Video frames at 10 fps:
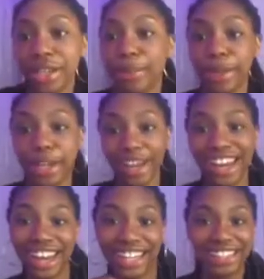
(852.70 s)
but yeah,
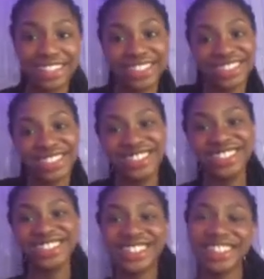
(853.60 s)
this is
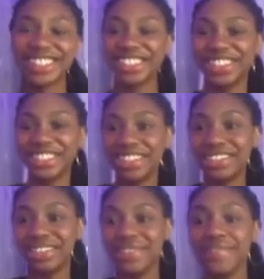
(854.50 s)
such a
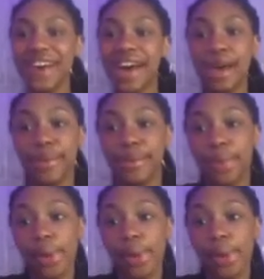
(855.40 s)
vibe.